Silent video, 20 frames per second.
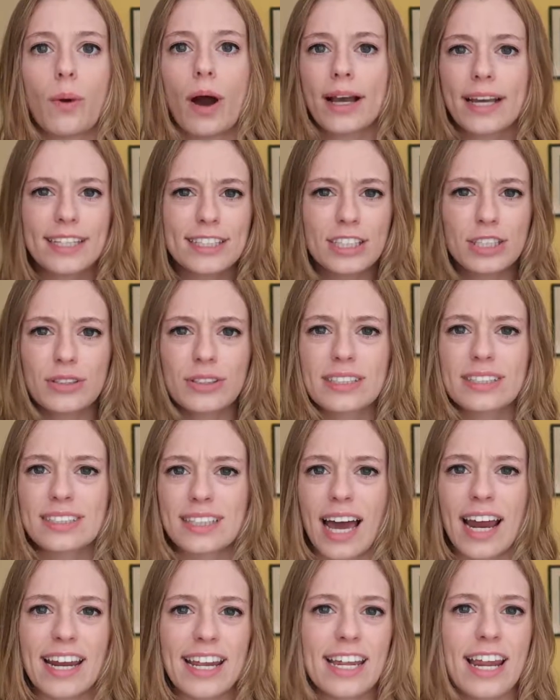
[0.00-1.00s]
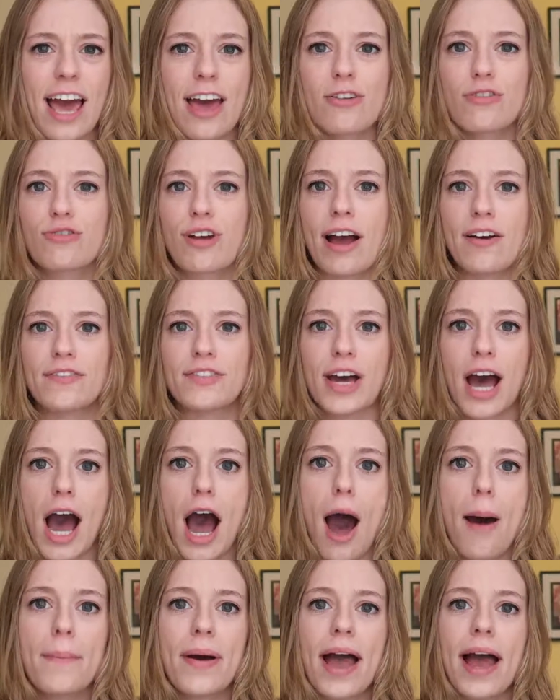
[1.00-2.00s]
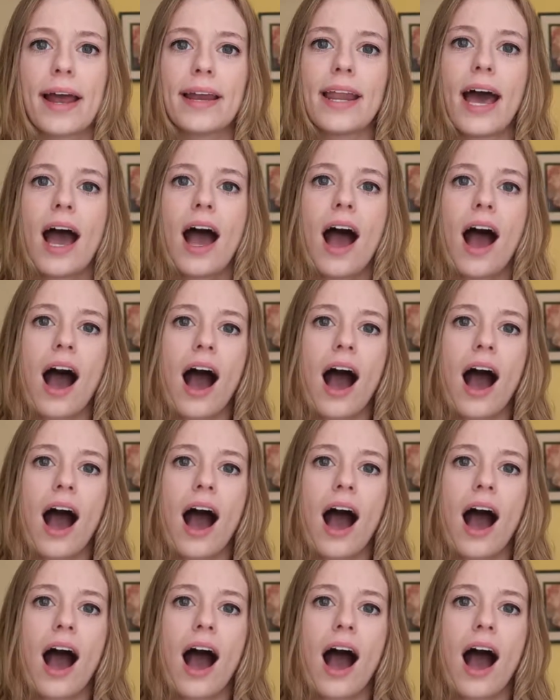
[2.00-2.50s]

what gets you excited and revved up. And